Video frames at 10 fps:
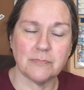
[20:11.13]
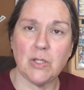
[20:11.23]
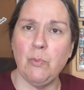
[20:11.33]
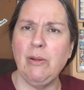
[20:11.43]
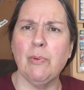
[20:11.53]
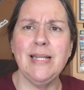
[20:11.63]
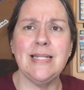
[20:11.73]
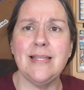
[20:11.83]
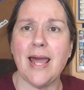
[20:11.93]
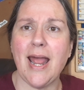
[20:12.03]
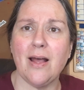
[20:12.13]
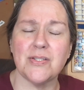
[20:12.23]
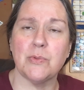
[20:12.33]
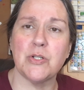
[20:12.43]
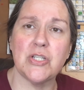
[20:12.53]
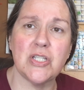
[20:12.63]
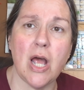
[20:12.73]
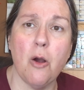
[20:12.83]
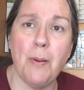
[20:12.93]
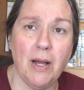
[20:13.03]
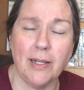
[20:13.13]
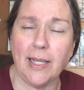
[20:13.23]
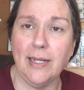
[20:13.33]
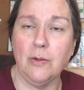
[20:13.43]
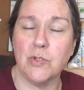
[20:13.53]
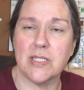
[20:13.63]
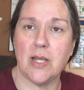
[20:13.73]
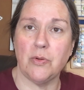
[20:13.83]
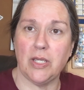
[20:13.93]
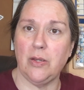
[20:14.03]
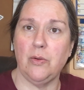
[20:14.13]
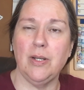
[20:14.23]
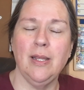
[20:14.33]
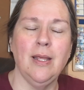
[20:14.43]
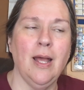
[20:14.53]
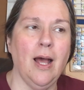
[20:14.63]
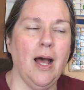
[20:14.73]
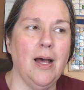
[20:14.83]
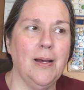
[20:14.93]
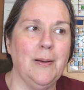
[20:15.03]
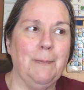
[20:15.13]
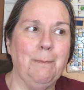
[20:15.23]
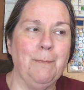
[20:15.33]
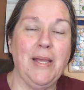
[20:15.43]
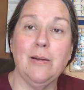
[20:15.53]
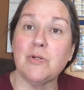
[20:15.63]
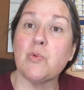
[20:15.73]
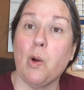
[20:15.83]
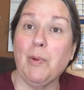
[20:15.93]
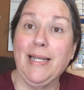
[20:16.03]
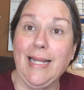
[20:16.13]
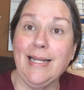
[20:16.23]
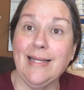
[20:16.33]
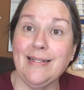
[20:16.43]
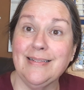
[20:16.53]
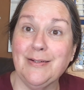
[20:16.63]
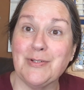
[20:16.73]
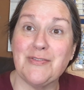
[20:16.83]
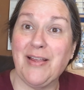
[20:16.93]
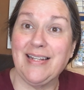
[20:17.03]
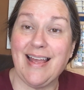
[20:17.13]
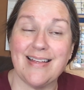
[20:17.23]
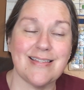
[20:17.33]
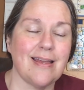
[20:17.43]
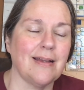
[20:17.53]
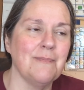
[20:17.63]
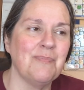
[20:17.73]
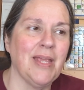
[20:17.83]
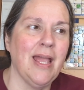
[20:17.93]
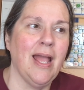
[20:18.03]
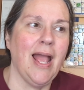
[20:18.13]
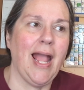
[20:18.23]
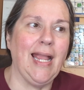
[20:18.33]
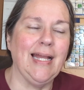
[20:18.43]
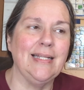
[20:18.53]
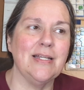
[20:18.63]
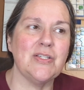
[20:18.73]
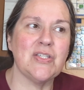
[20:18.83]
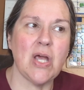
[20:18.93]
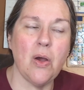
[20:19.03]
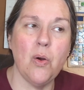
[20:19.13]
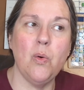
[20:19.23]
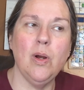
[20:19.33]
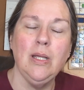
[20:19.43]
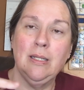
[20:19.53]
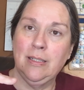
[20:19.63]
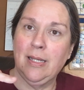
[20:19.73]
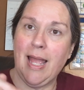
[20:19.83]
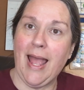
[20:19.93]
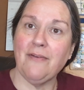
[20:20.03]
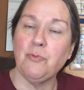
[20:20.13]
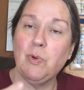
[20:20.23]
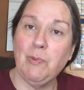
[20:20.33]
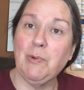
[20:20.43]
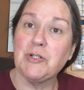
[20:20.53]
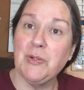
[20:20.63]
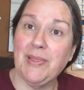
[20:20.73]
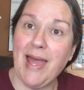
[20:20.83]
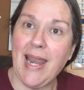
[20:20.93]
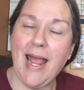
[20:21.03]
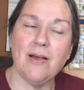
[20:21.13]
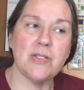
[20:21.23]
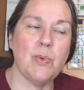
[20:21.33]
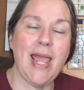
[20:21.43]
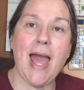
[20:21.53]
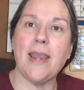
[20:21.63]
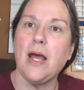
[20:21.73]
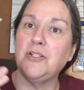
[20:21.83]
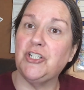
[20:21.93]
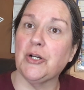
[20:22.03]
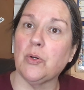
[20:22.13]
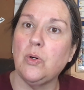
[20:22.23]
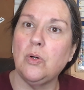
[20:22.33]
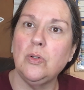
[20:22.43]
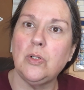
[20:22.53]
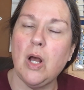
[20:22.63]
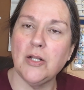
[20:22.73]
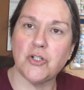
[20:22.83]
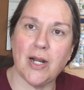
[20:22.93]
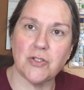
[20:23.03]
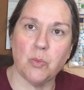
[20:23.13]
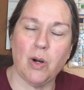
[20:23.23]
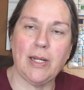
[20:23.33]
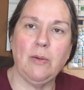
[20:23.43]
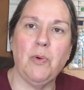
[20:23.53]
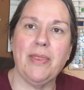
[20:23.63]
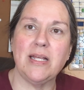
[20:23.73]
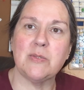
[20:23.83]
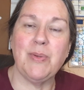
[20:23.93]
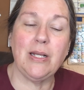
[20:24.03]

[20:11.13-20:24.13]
We redid that house. It was so punkin'. It was so cute. And it was what we needed. It was fantastic. And so when we were doing that house, we had a general contractor working with us